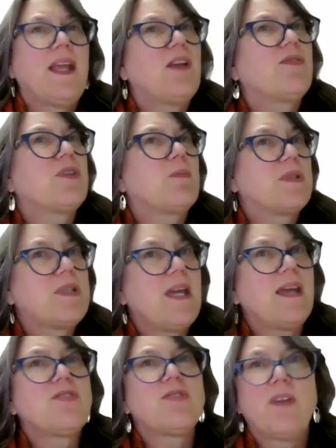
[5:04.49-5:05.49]
If the
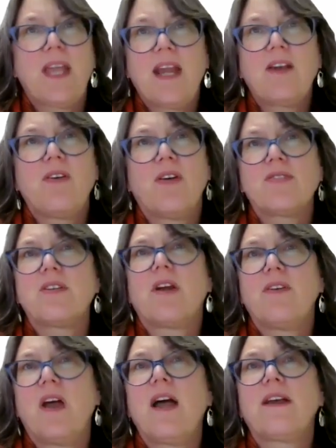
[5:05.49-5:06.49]
potential errors
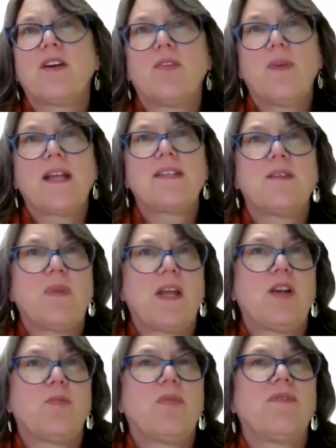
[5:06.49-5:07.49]
are not corrected
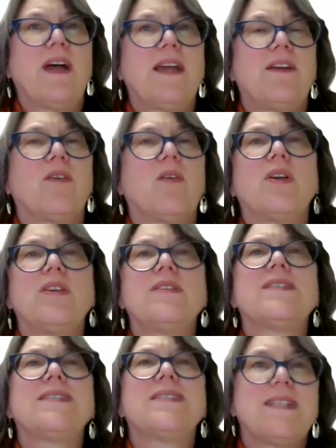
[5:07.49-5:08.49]
by your provider or
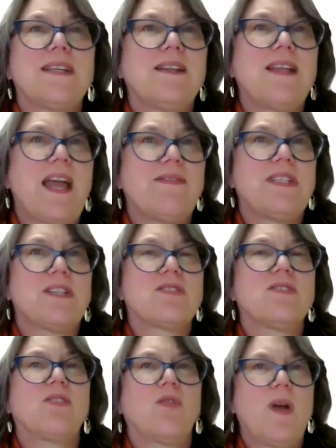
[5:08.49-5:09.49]
you still have
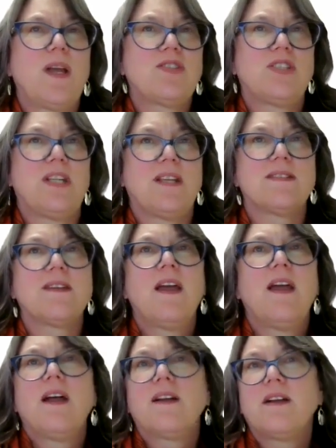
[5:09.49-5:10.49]
additional questions,
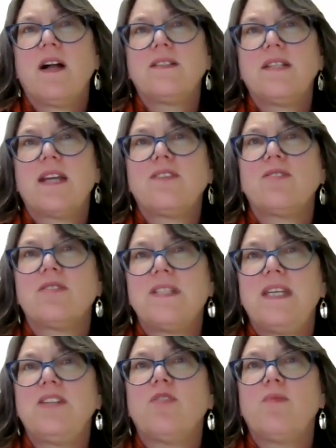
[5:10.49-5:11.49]
contact your
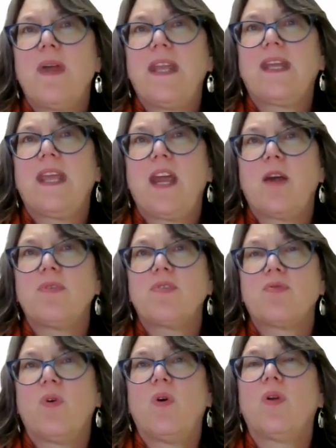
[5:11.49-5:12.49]
Senior Medicare
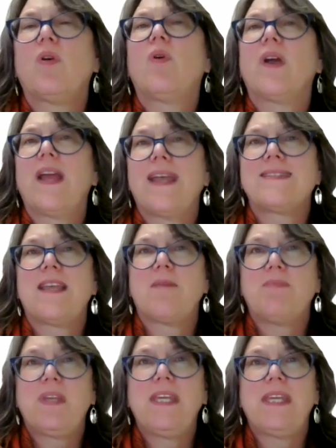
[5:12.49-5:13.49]
Patrol or
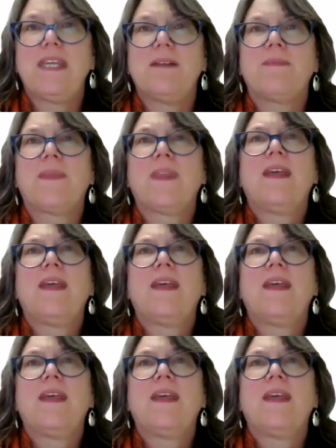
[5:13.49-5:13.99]
SMP.